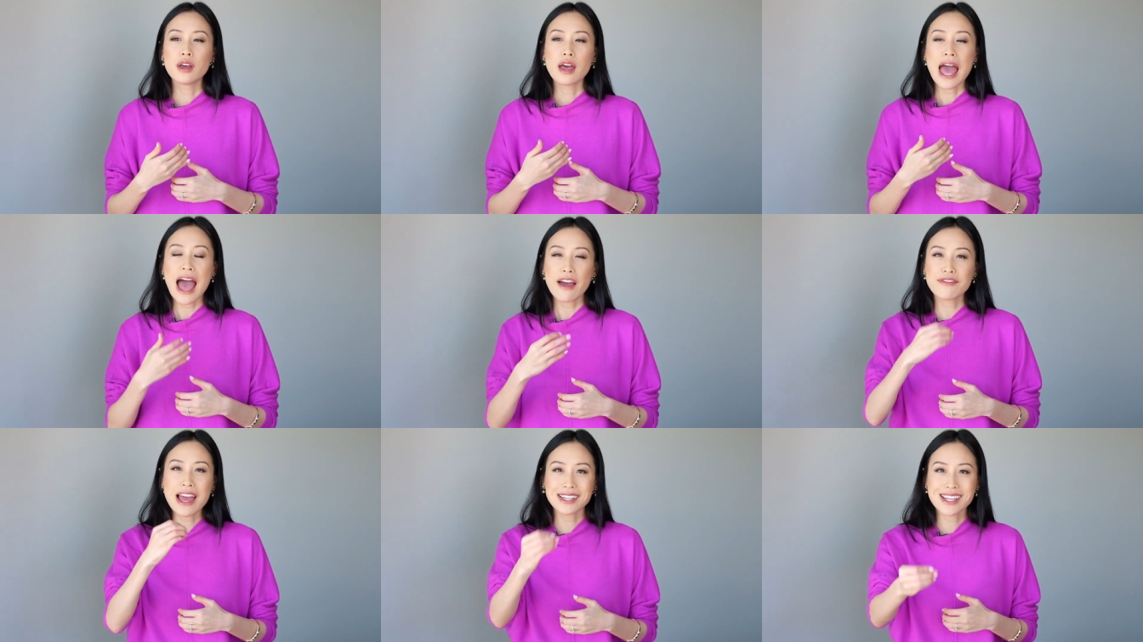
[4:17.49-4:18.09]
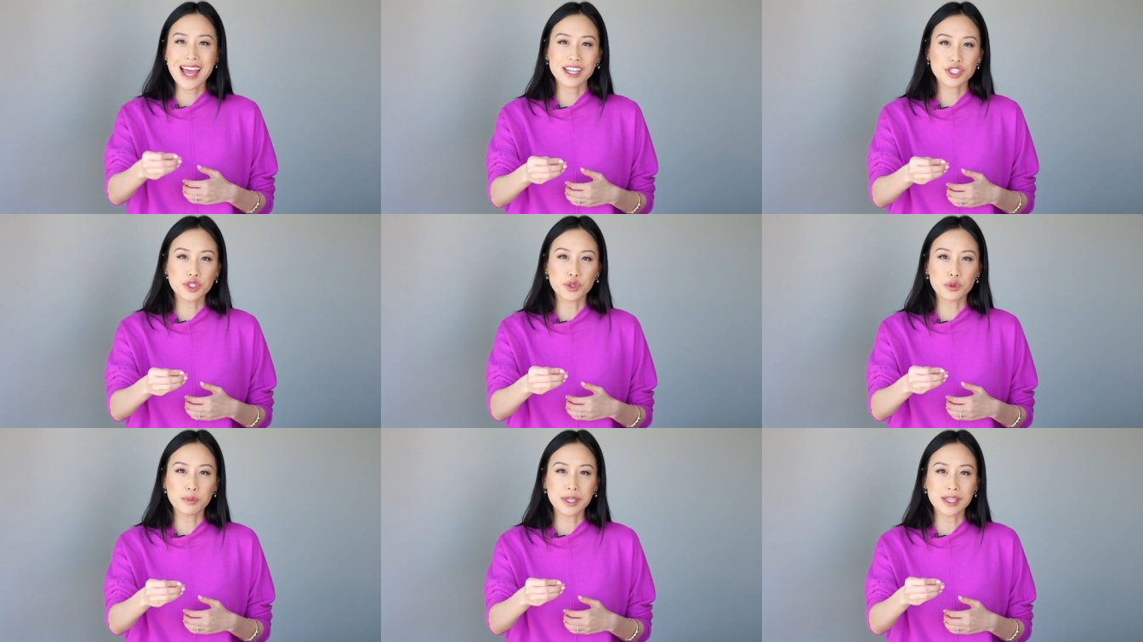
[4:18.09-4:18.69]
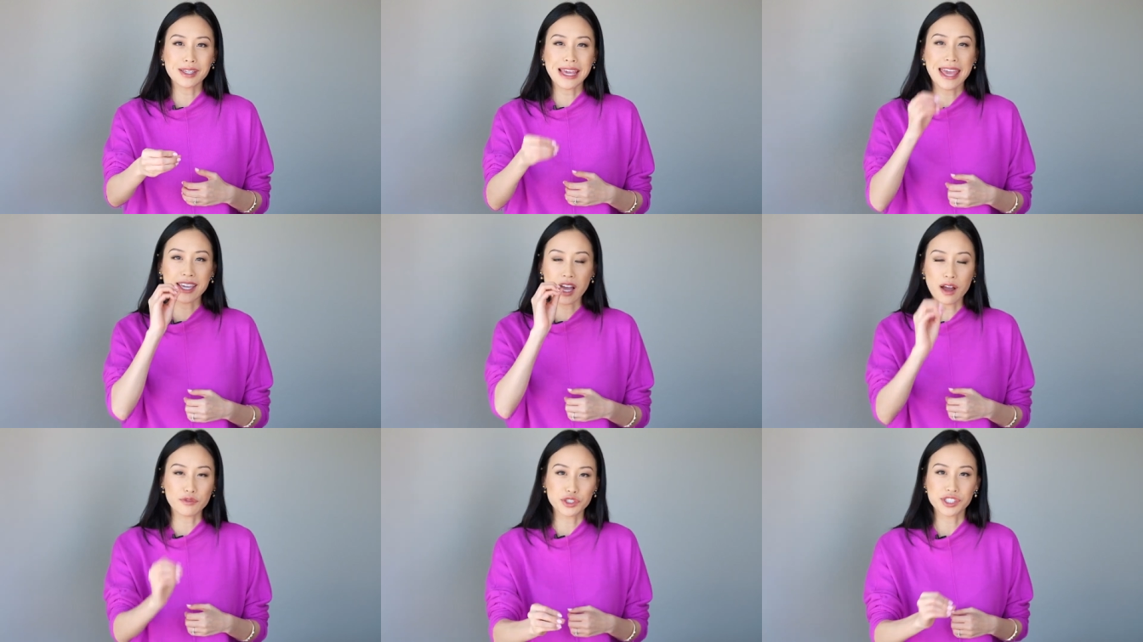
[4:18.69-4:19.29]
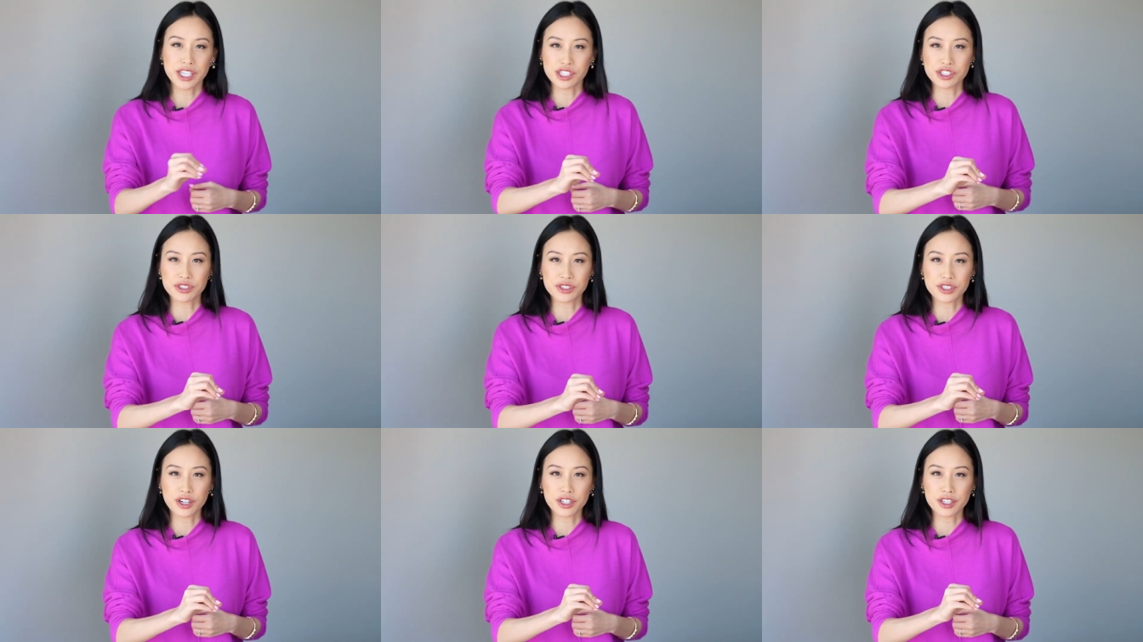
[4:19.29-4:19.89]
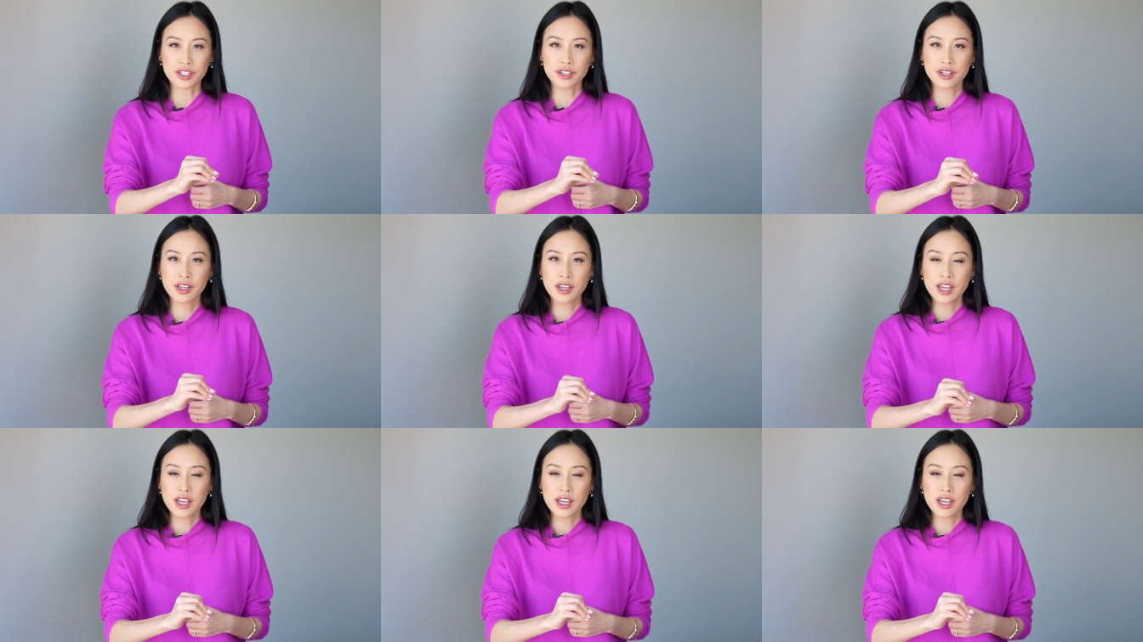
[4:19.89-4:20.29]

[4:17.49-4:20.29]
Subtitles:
have that tattoo be a conversation starter.